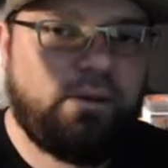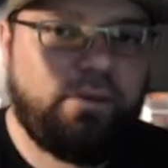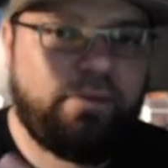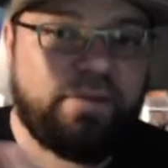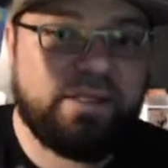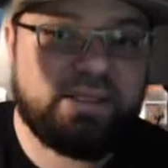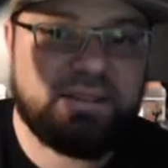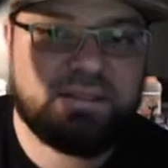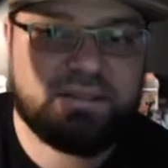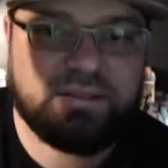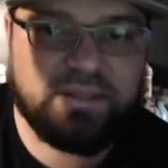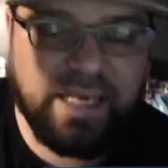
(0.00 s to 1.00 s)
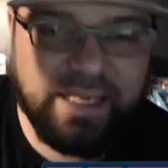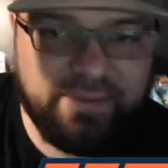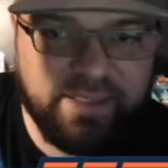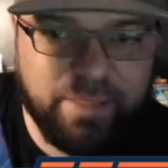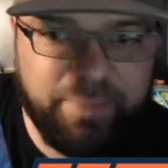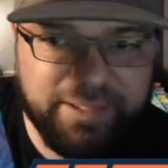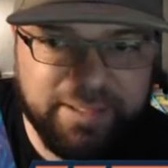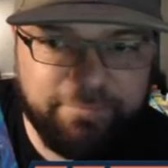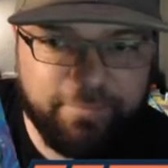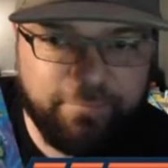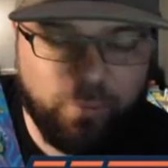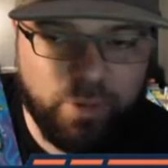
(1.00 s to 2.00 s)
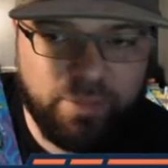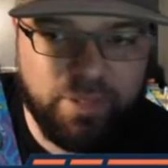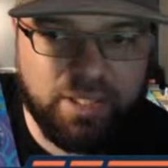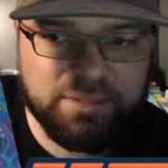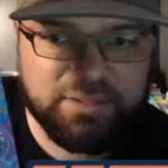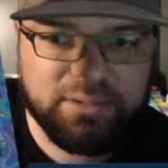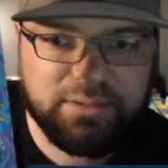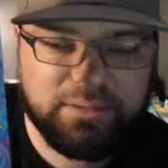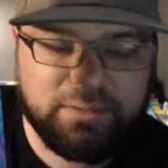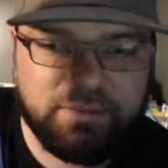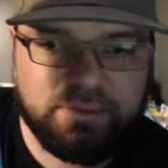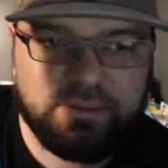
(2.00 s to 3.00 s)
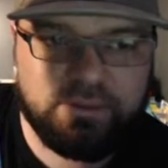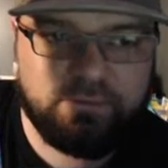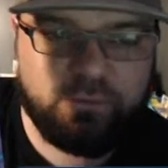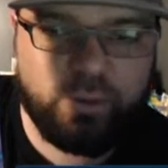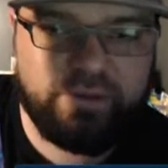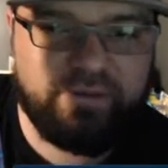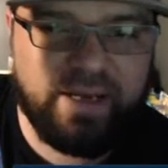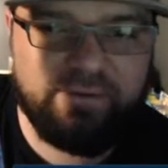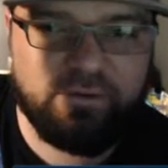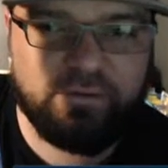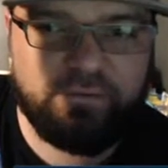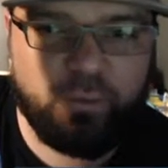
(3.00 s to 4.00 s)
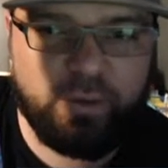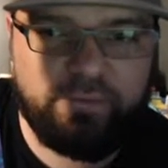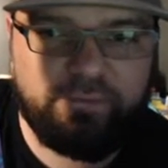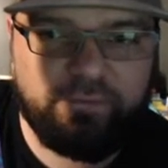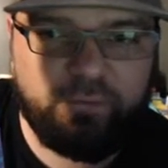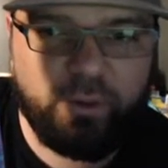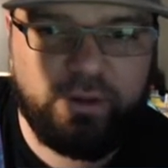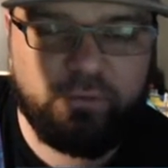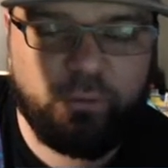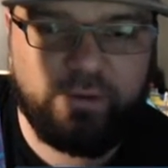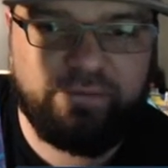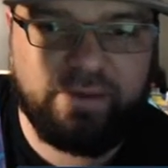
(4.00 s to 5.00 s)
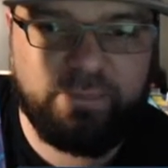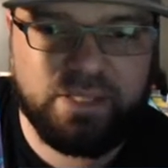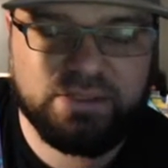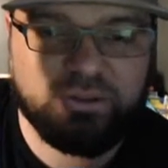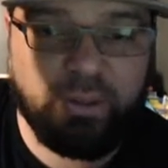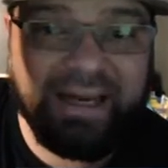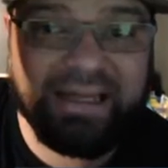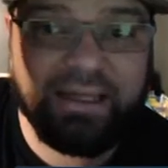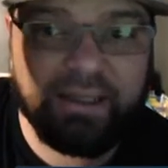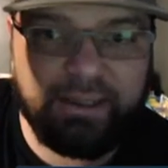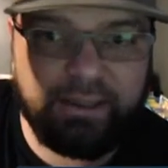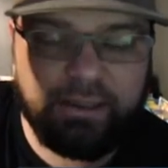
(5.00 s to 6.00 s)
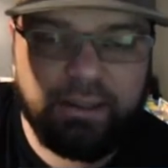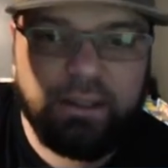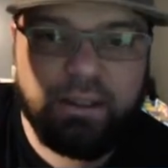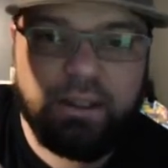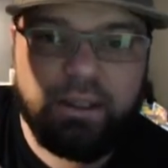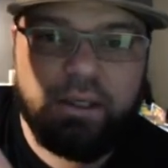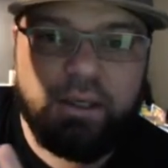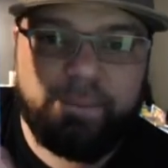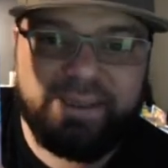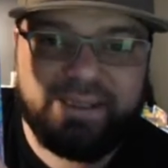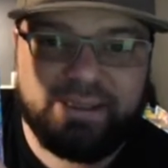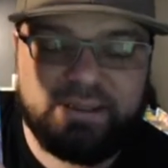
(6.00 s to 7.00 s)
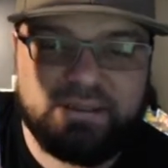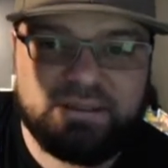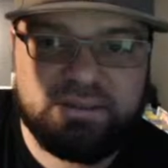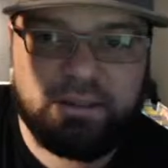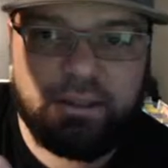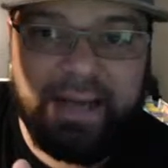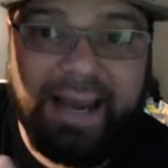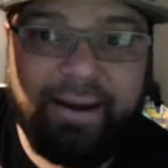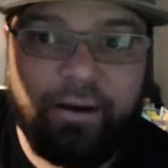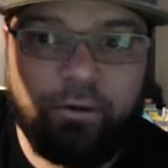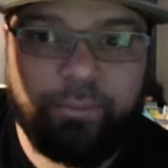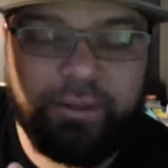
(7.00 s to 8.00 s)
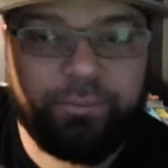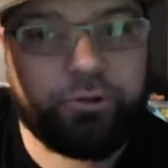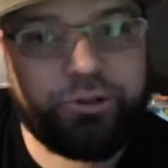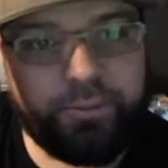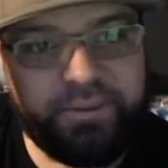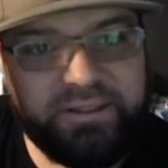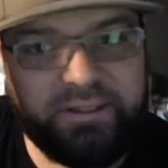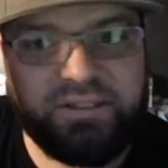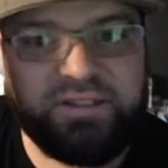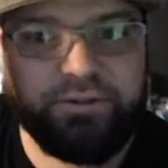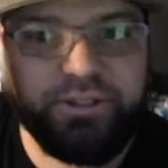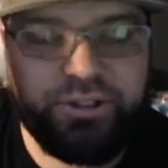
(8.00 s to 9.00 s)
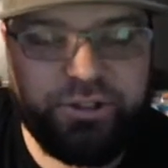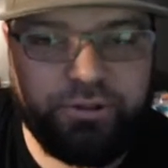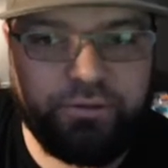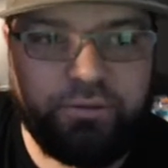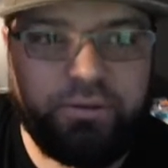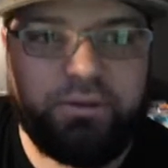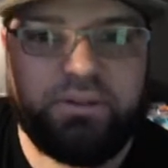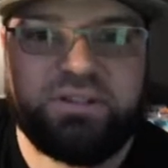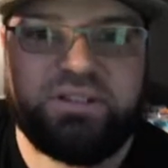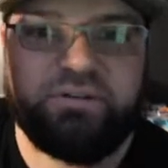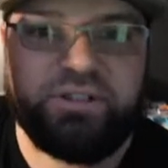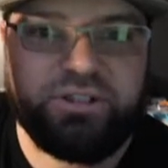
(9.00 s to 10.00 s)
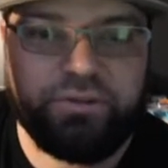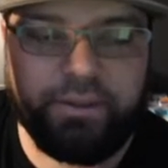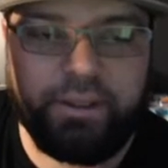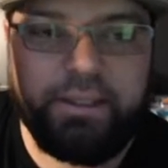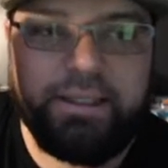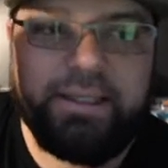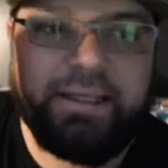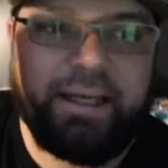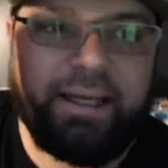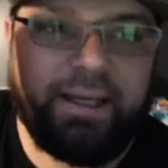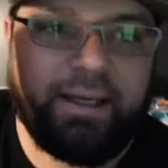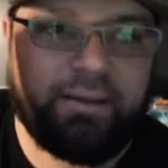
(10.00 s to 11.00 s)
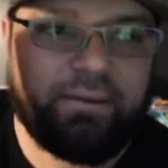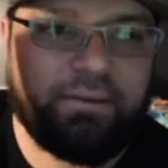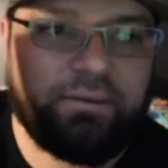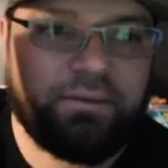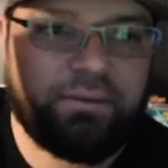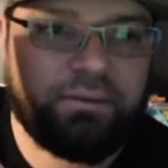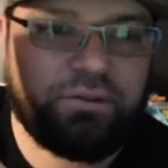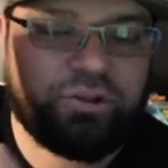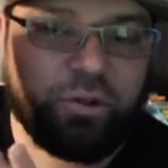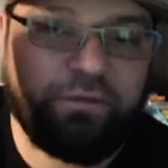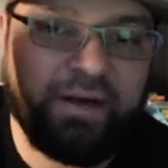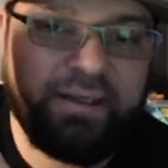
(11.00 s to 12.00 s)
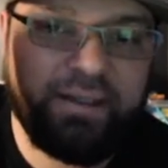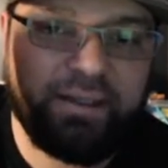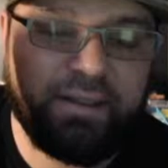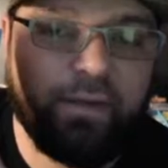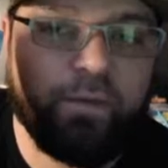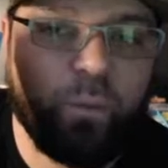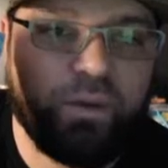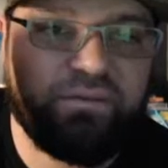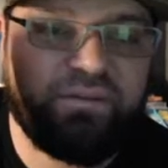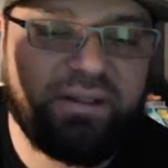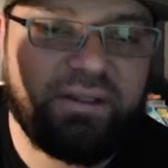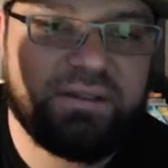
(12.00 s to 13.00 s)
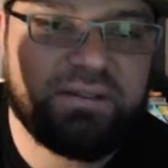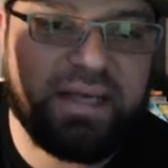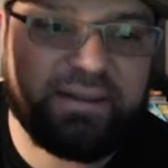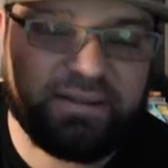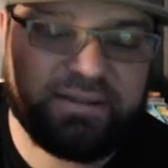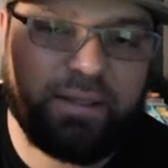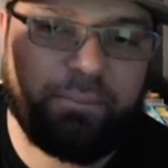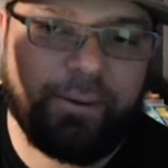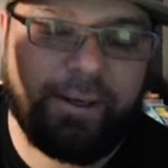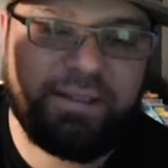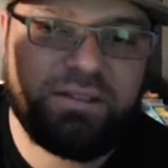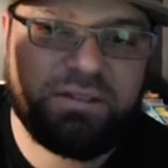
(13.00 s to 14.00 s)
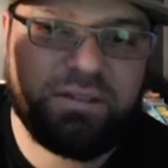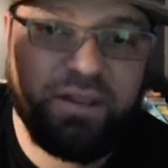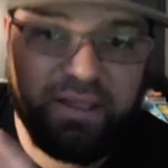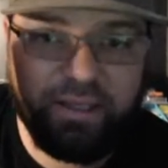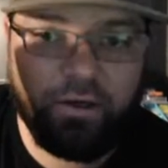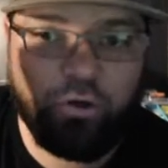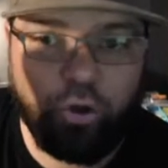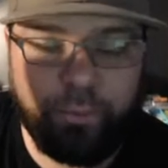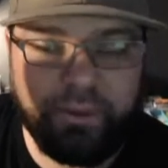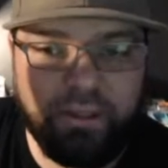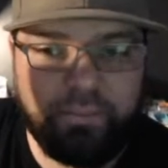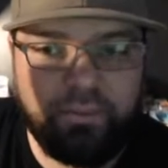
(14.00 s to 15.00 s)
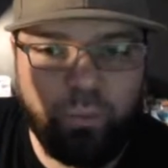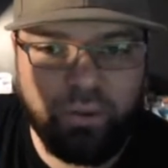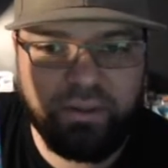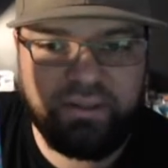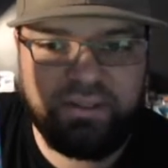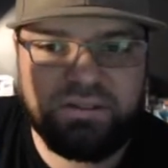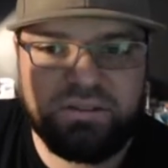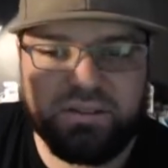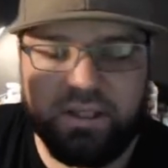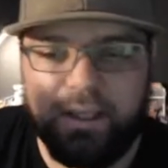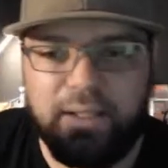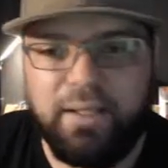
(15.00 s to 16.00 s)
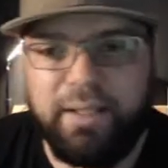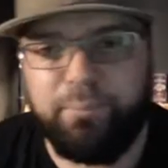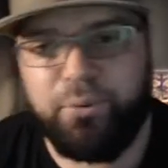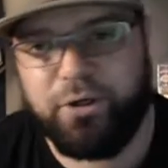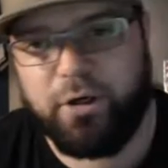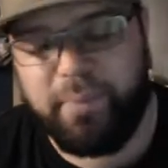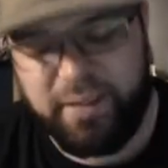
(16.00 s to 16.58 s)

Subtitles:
this I think I picked up for $40, 45 or 40 or 45 bucks. So I got lucky because now people are jumping to the Series 2, the Series 3, And so if I can get another one of these at the same price, then I'll open up one of these and put it on